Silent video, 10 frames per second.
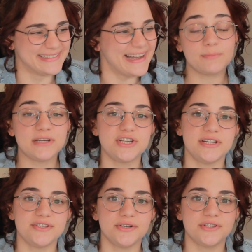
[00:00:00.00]
And it's much
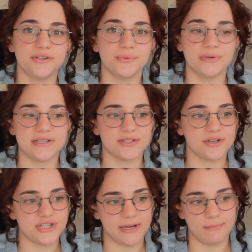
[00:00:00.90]
easier to do
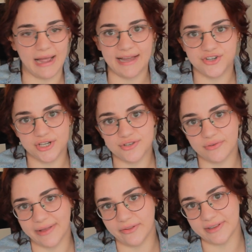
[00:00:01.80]
research in batches
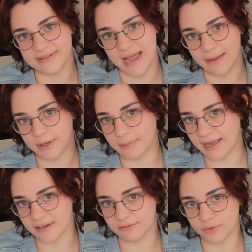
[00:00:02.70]
rather than tabbing
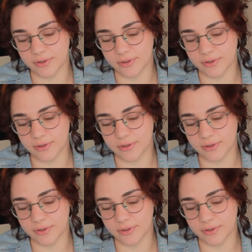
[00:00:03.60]
back and